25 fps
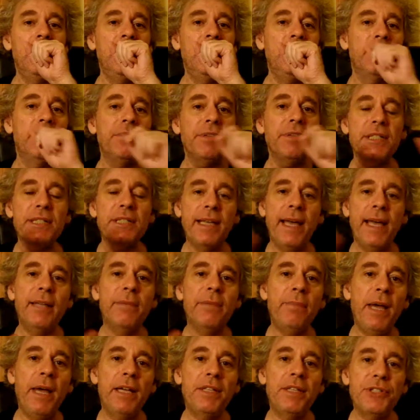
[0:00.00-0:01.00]
the
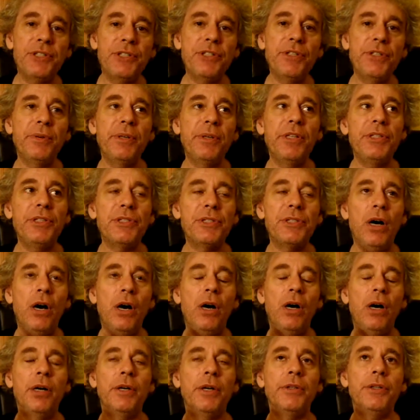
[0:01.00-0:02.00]
Sandman series
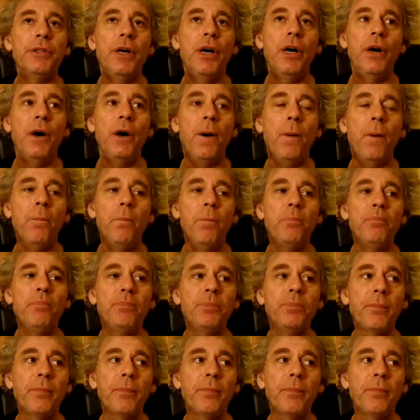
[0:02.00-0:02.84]
on um,